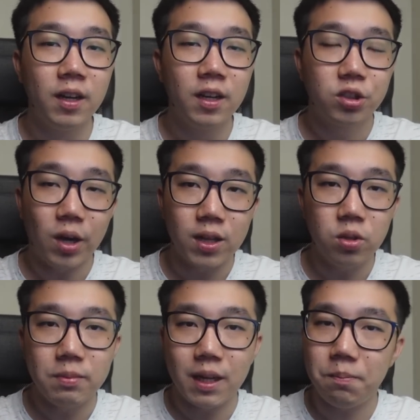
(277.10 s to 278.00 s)
So I
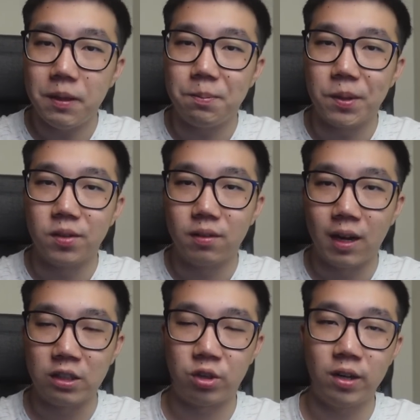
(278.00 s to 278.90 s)
know many people
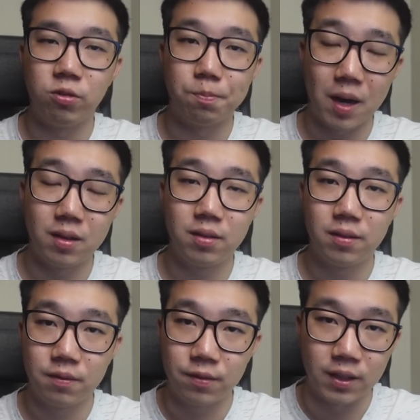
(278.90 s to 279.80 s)
are trying to punt
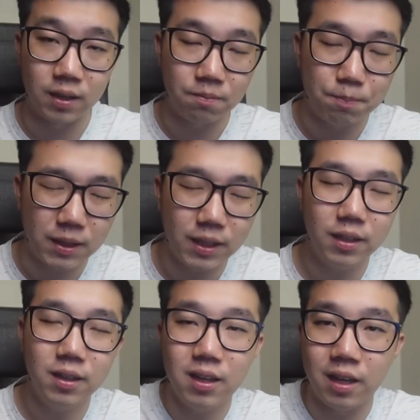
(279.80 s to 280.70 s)
for that
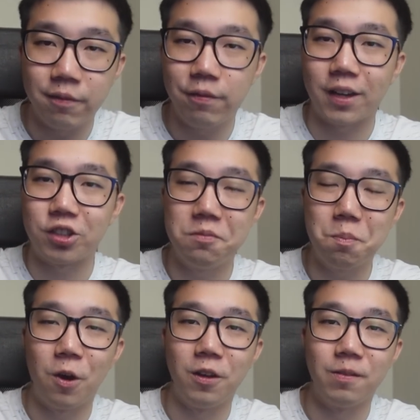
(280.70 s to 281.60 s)
particular inflection
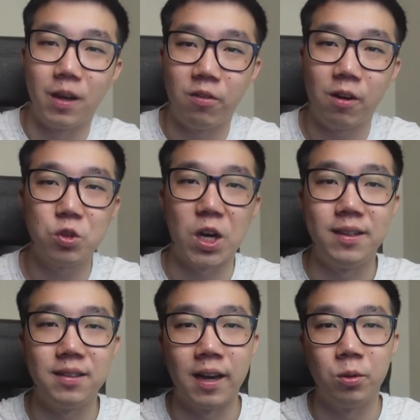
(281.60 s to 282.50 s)
point around
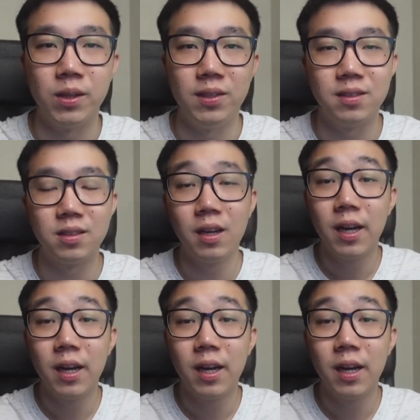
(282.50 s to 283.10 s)
Chinese equities.